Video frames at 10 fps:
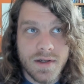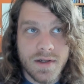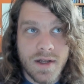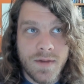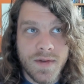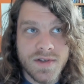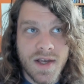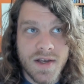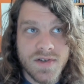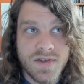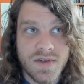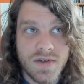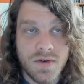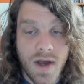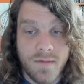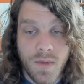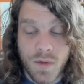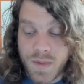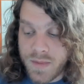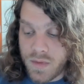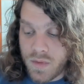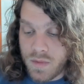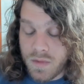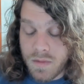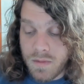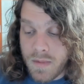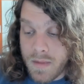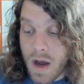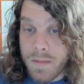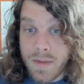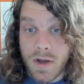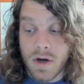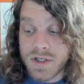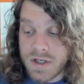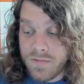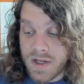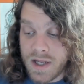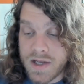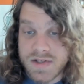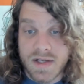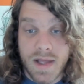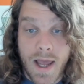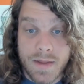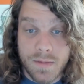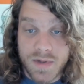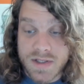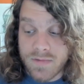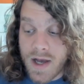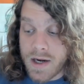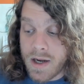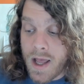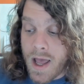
in this case, you have both people who maybe aren't intervening because they, hey, the police have got it,